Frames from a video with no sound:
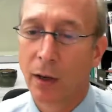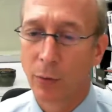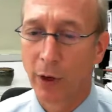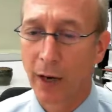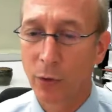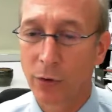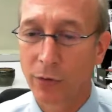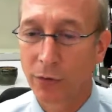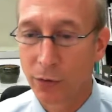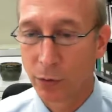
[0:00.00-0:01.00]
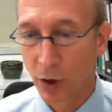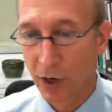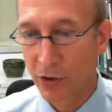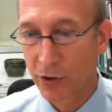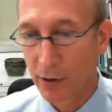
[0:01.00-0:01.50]
When I moved to
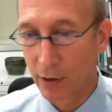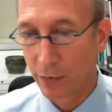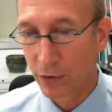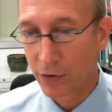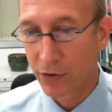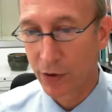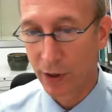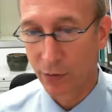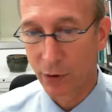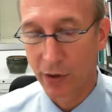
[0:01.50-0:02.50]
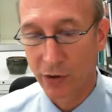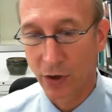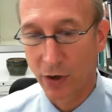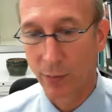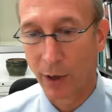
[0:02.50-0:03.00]
Washington University and really
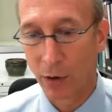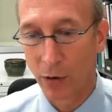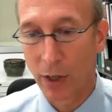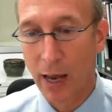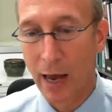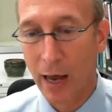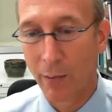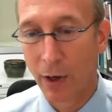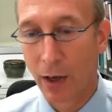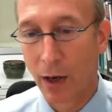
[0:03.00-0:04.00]
started my own lab,